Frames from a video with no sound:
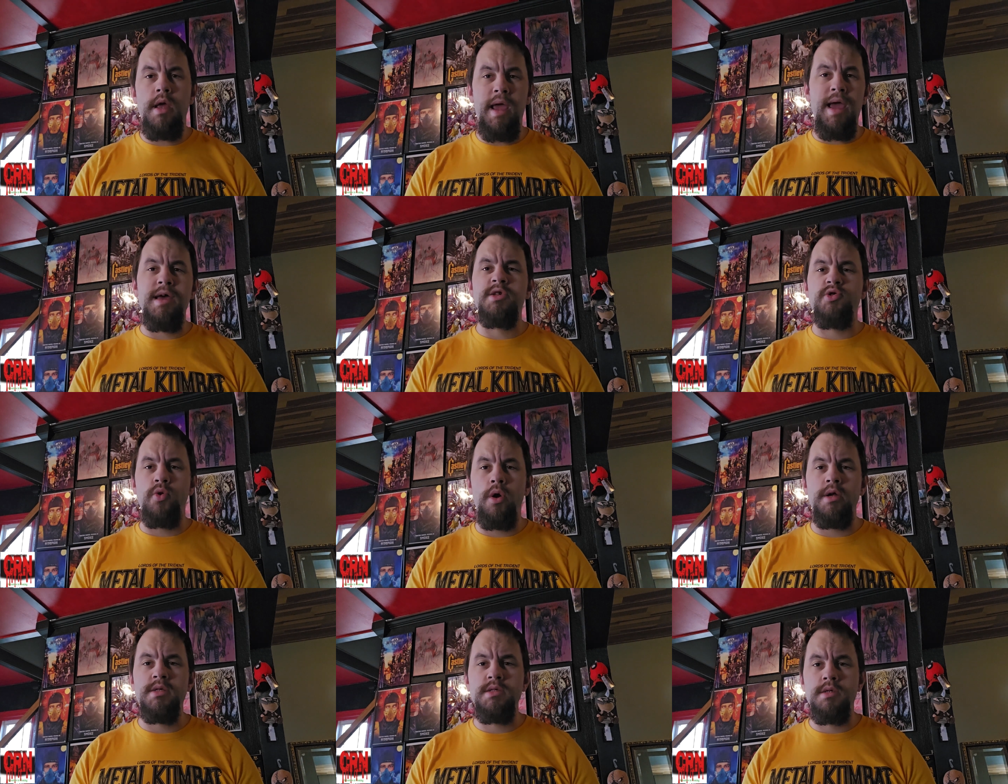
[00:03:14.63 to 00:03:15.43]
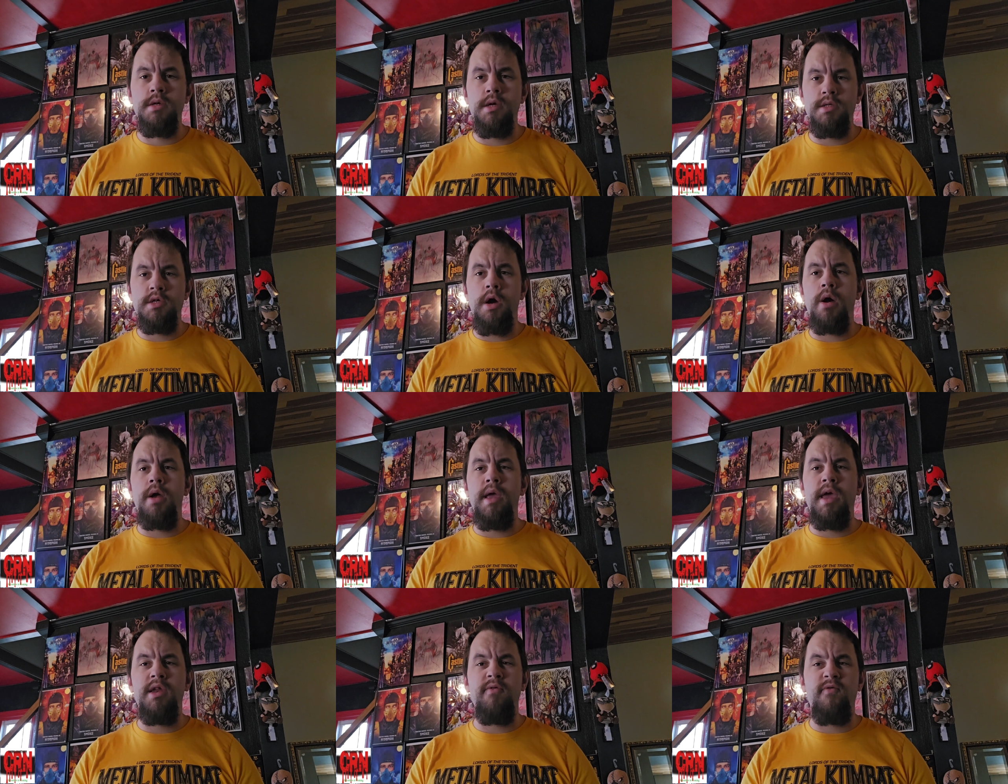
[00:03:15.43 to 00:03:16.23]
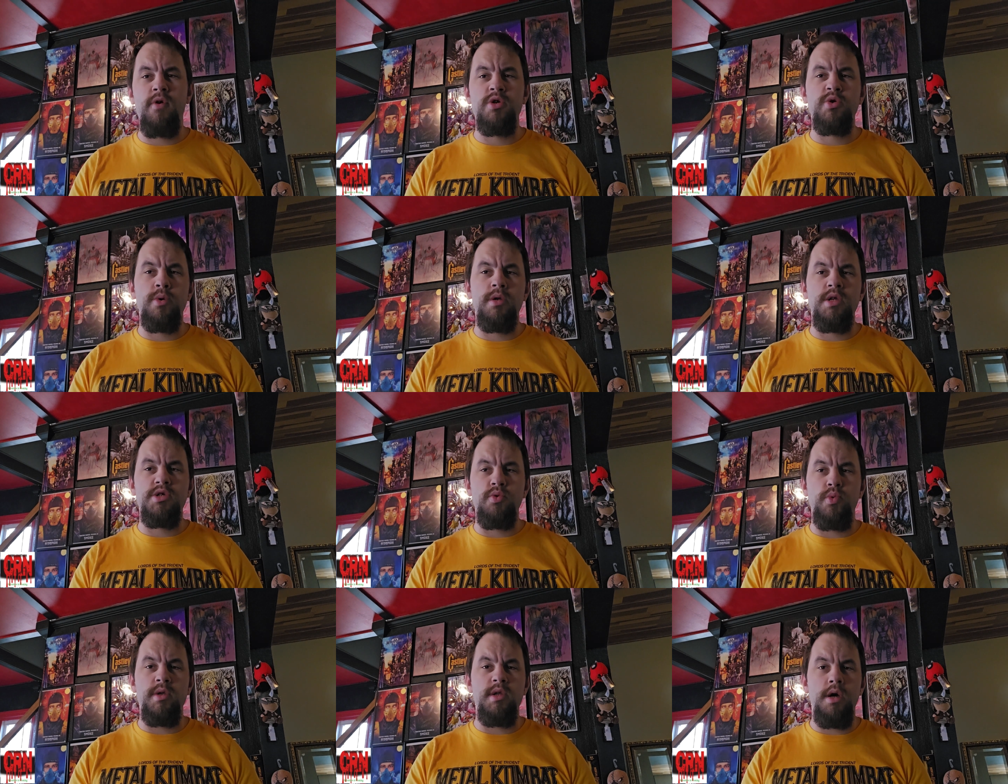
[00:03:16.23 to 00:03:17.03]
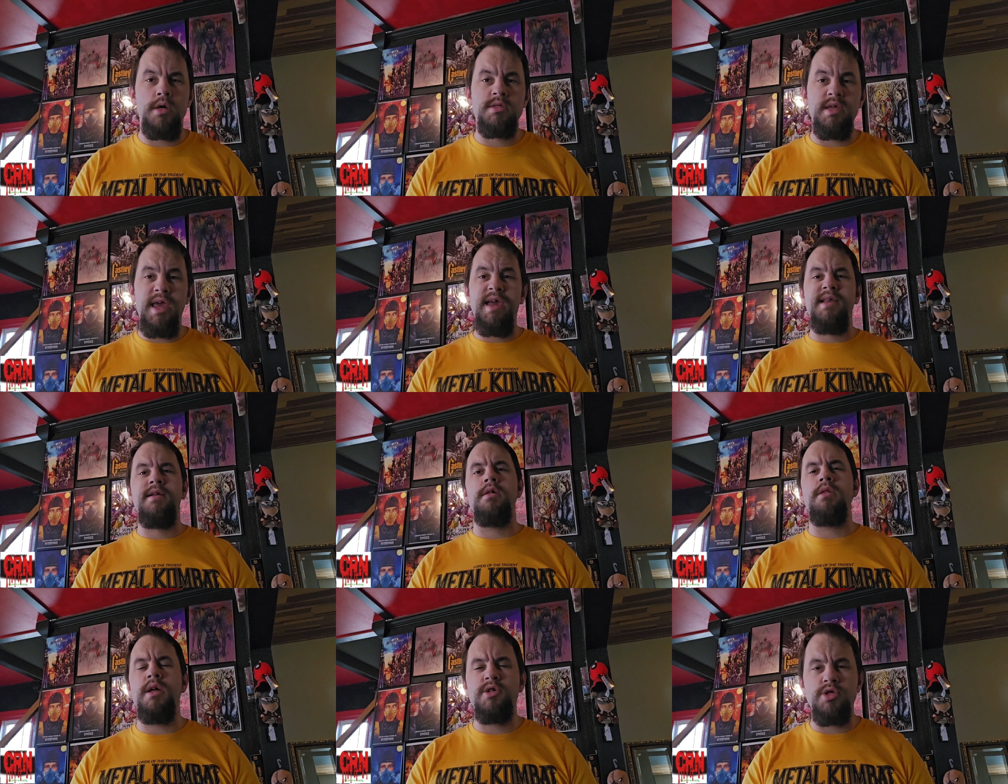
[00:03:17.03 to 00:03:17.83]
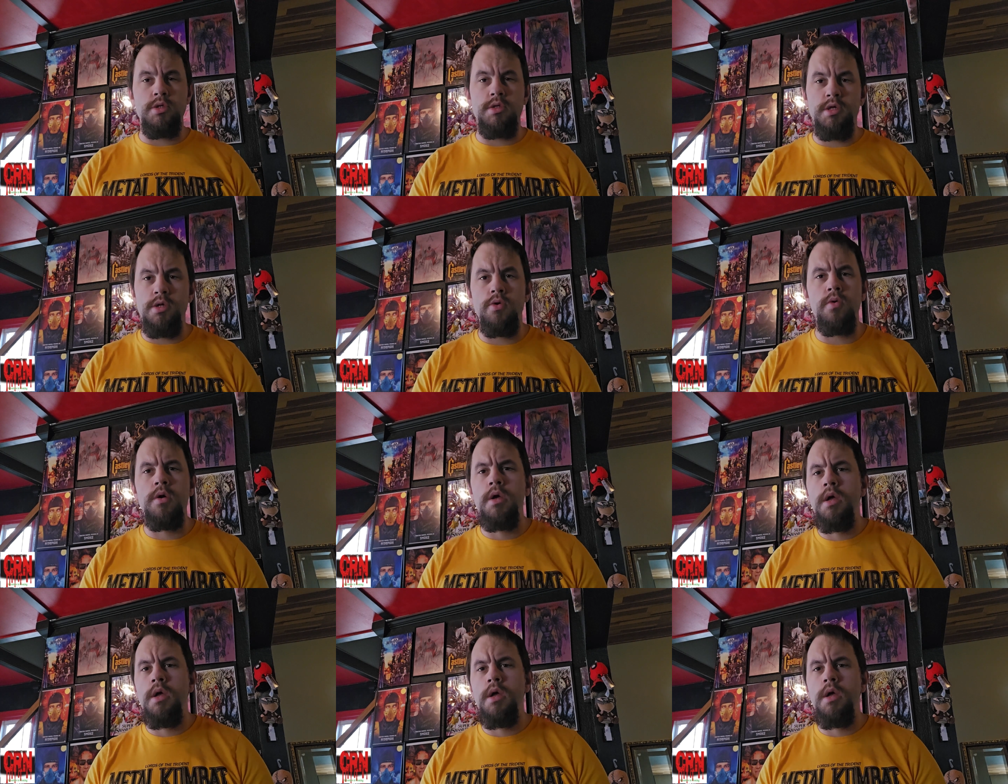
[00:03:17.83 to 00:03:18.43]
Asteroids, Atari Anniversary Edition Redux and Collection 2,